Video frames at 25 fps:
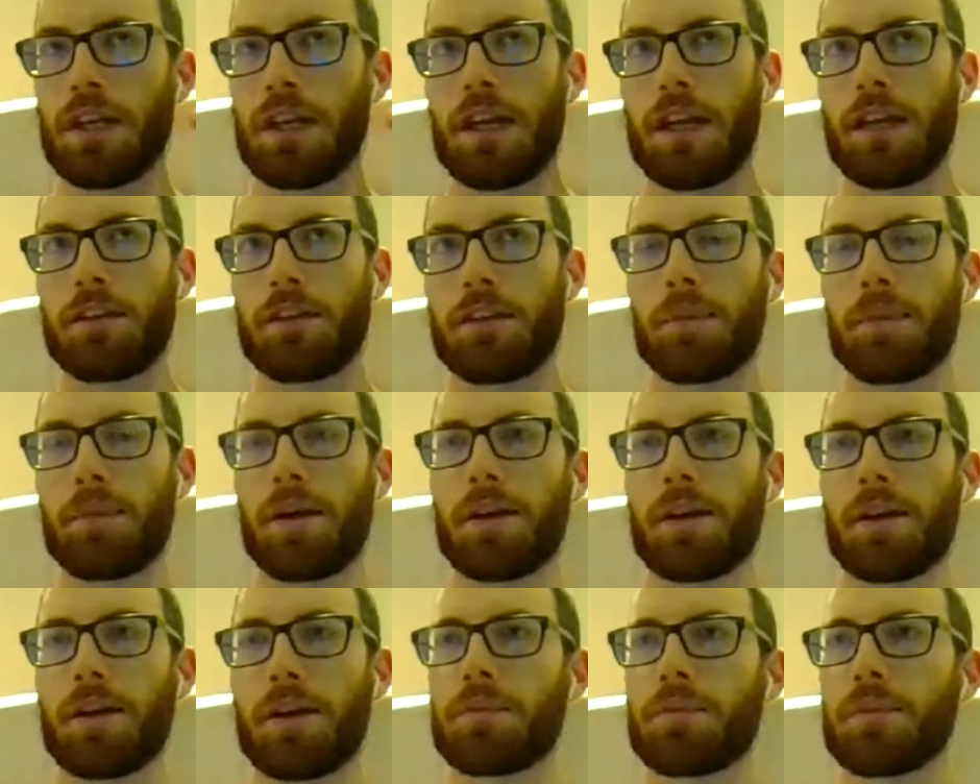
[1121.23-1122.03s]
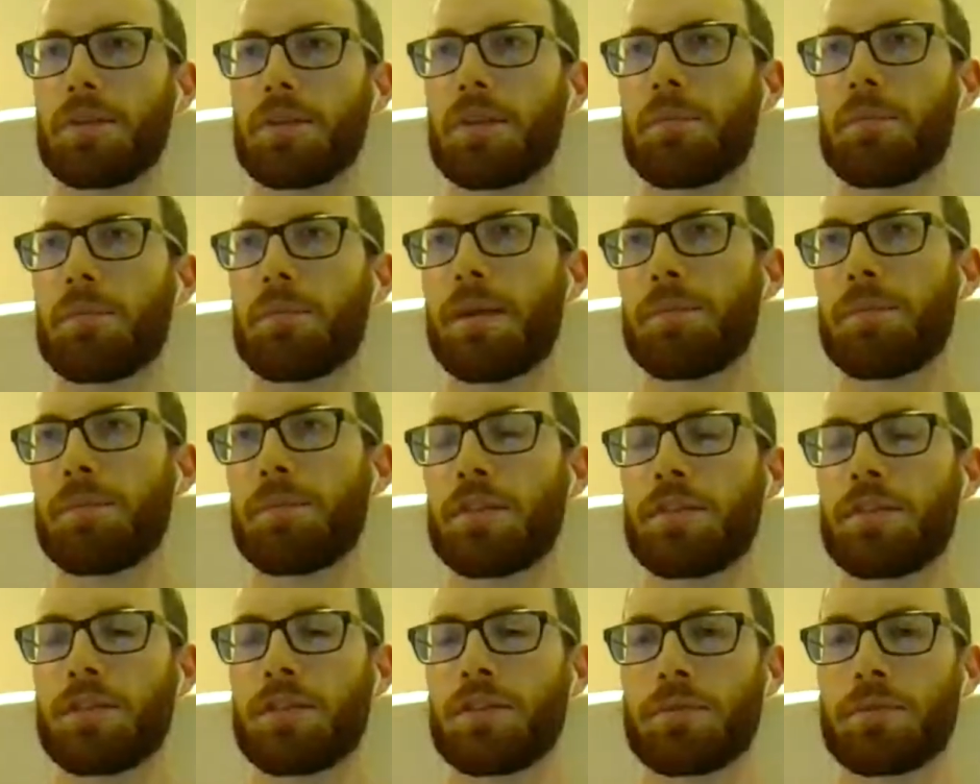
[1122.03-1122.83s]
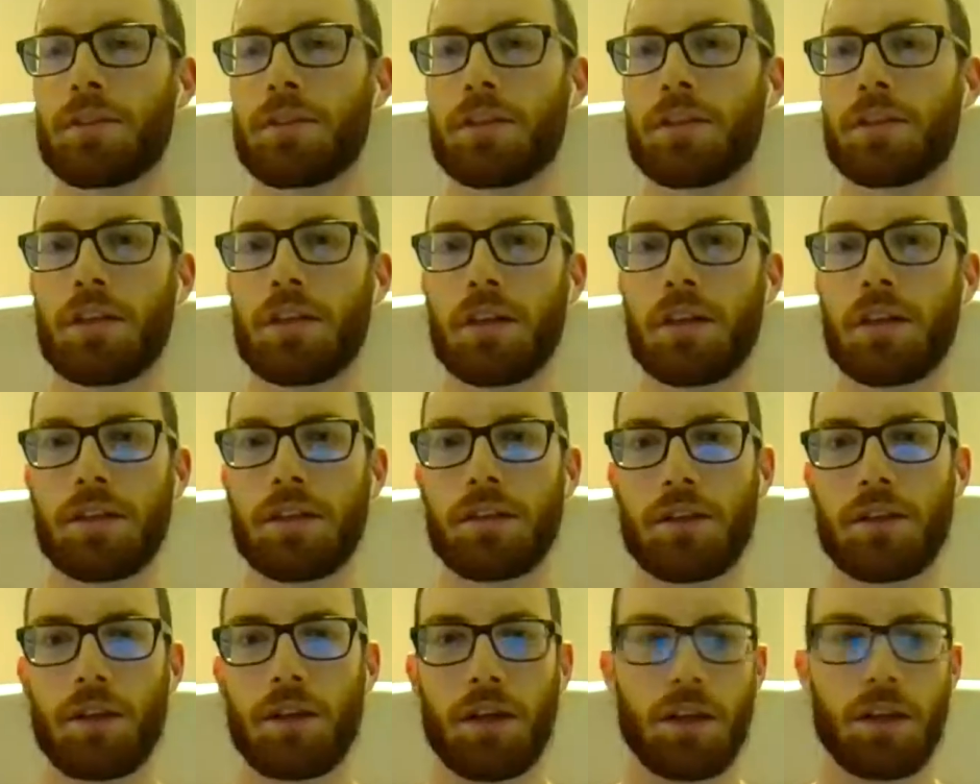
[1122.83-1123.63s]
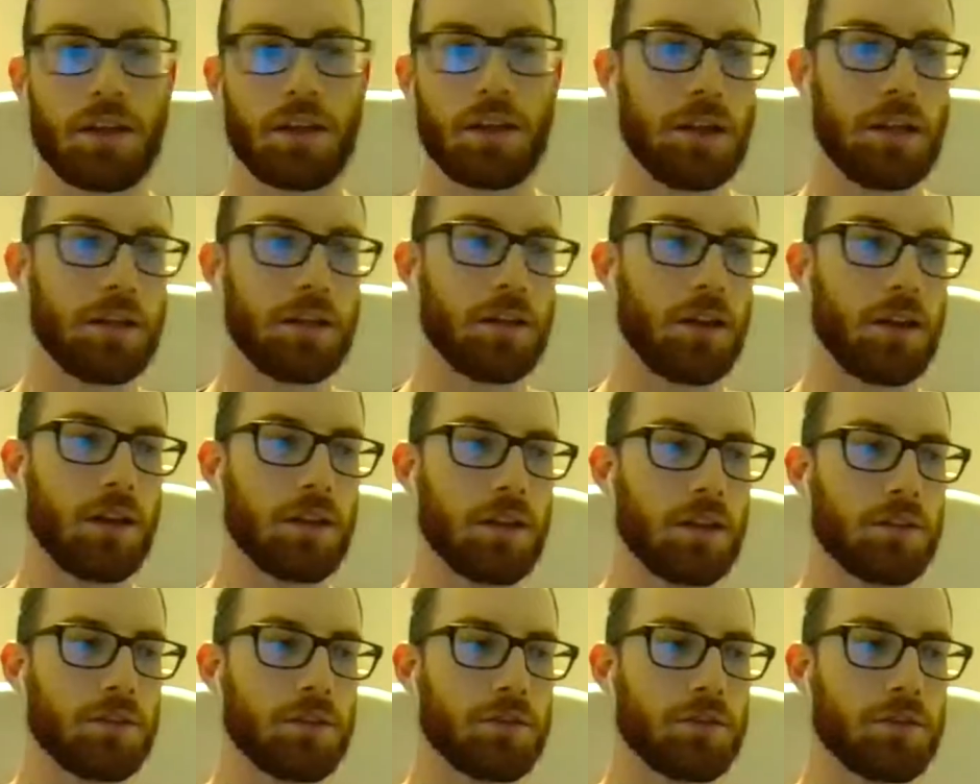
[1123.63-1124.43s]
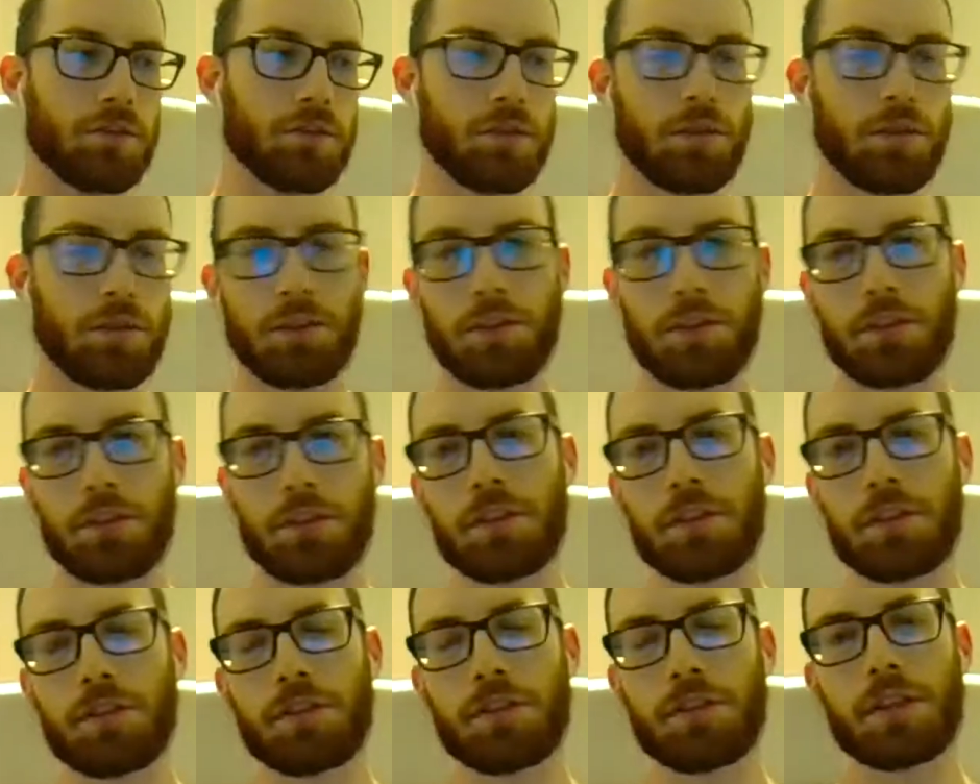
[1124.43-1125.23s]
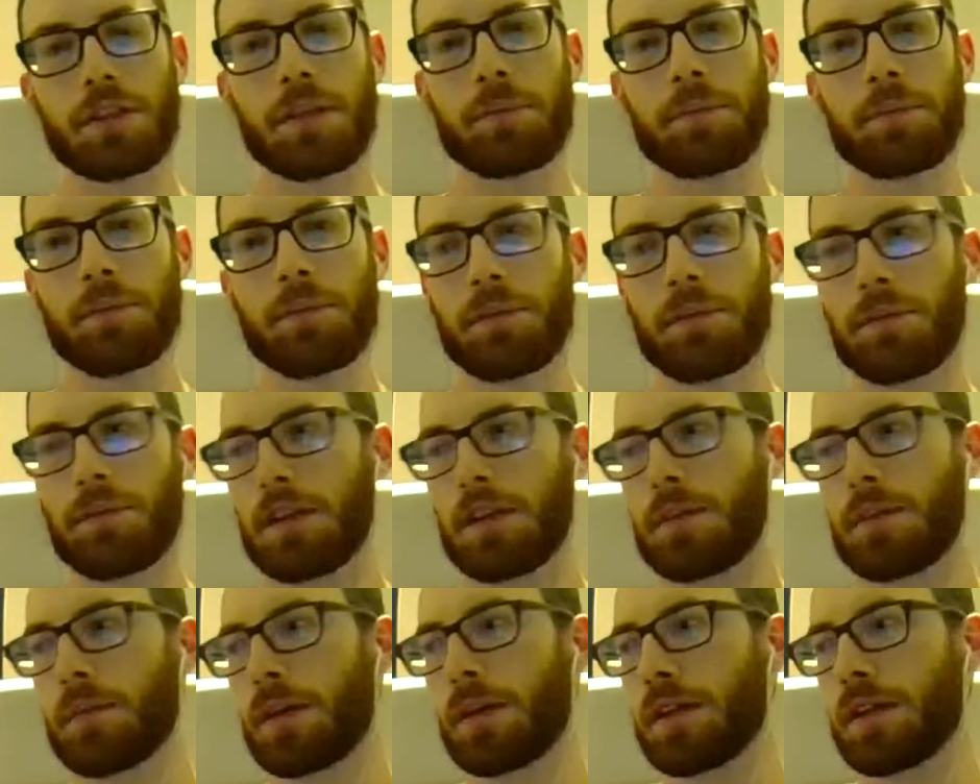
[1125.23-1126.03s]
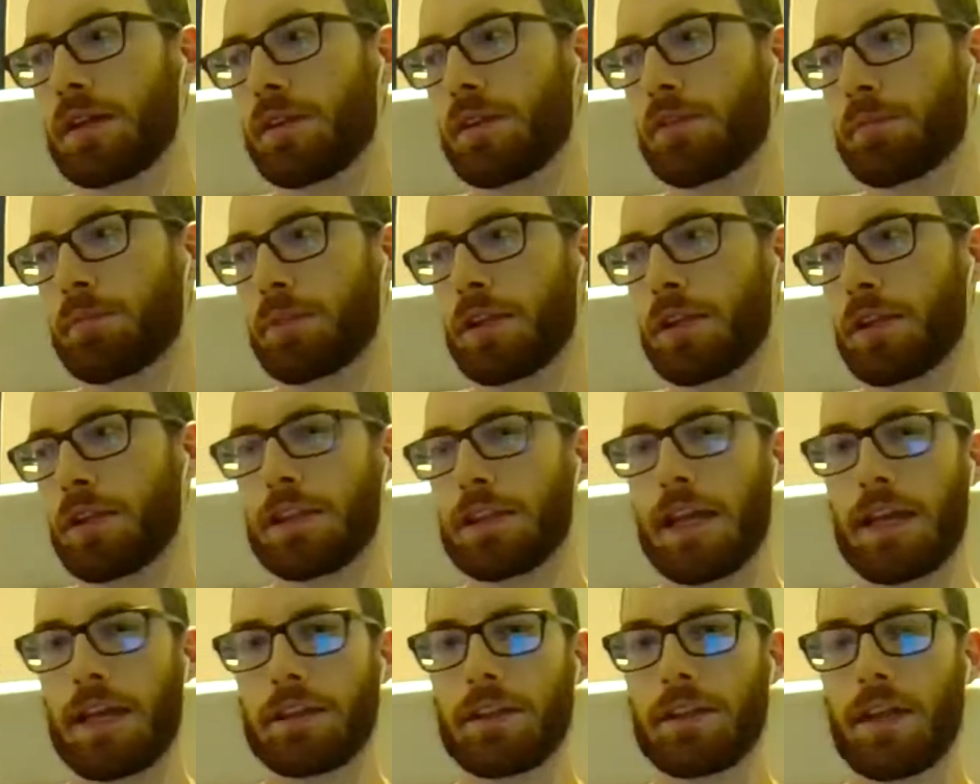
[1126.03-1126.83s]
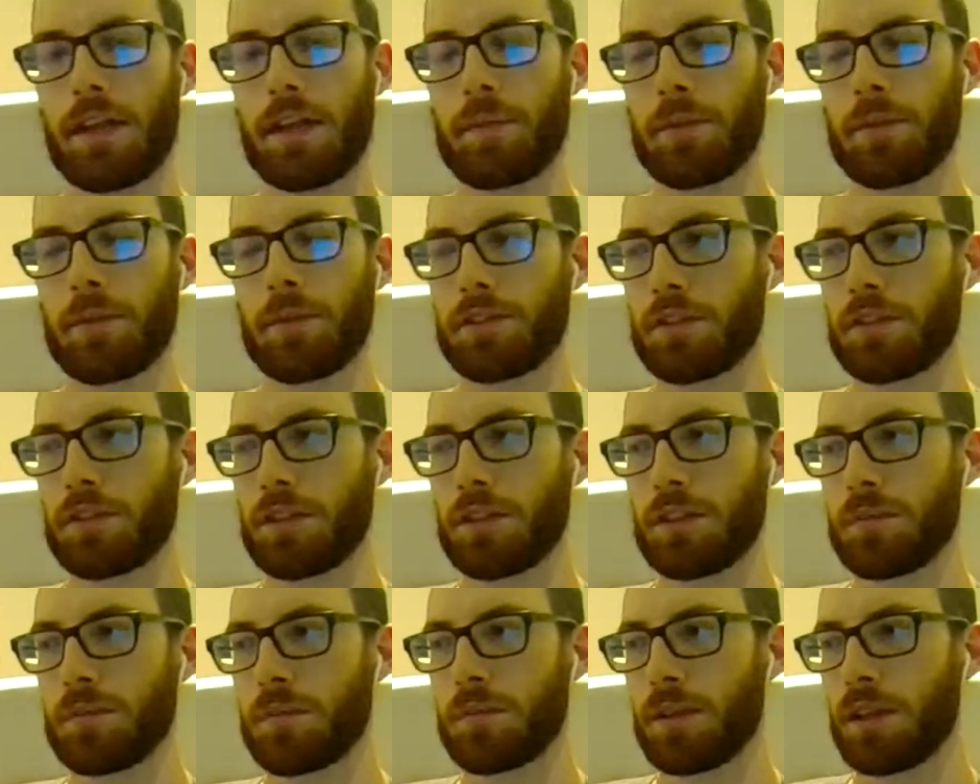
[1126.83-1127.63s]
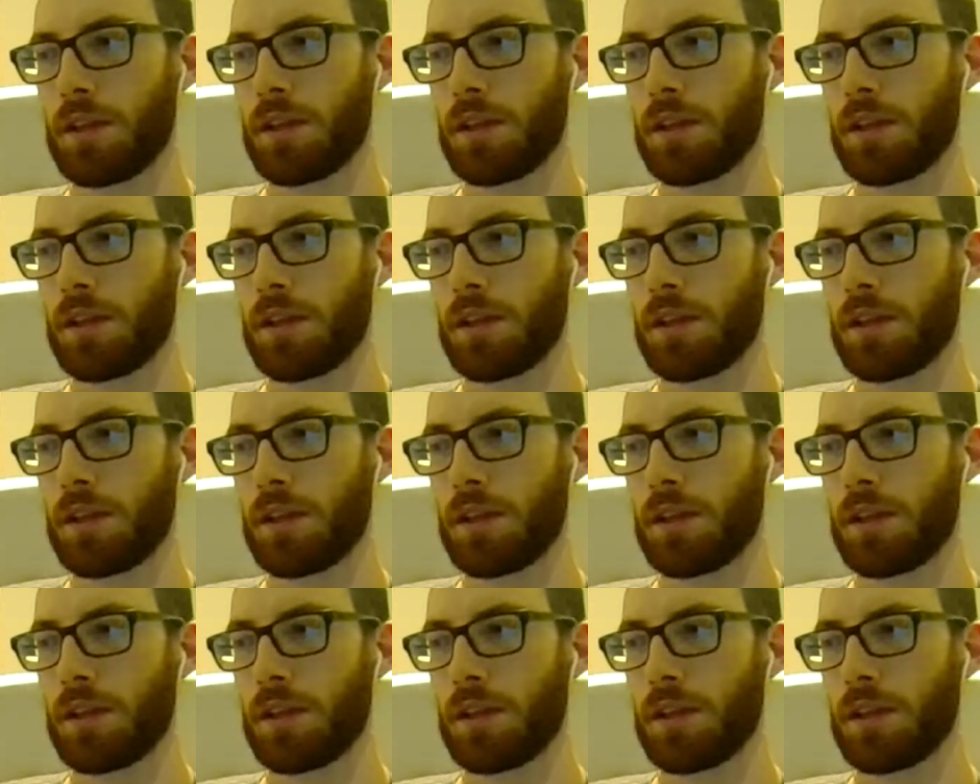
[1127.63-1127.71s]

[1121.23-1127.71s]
it's possible it might be something like, again, another sort of A City Sleeps, if anybody's played that game on Steam.